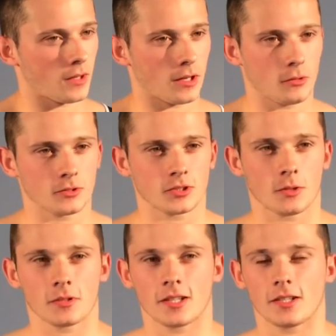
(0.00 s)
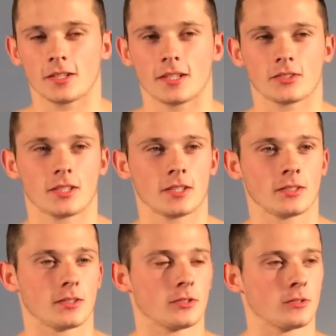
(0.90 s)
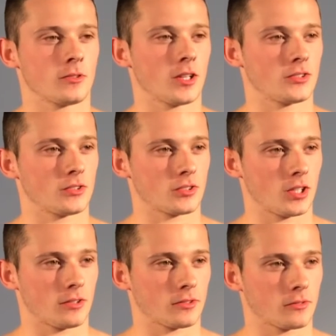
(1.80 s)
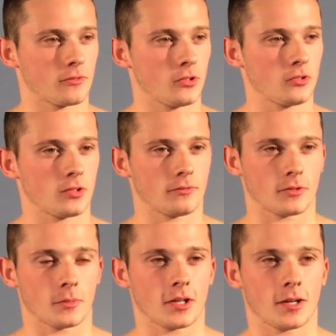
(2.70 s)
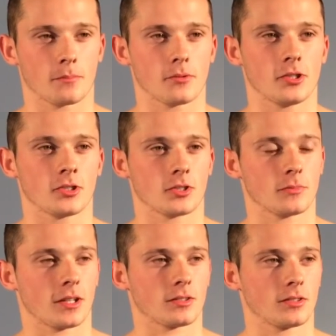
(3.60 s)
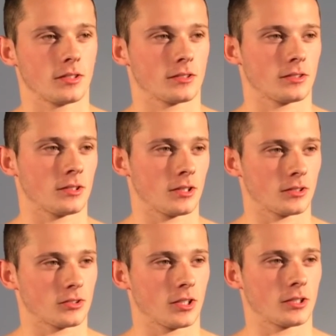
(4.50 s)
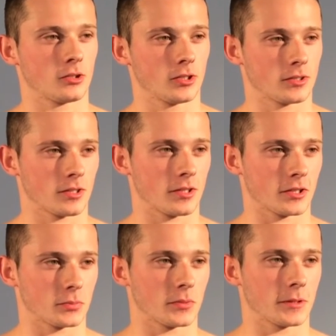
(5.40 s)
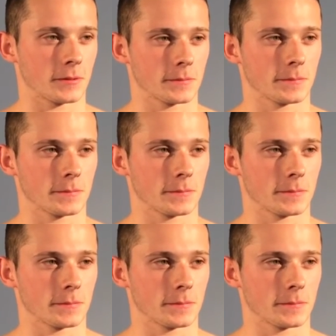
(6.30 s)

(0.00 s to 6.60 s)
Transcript: I was nominated as an Uprising Star for the Future from uh, British Gymnastics alongside Lloyds TSB.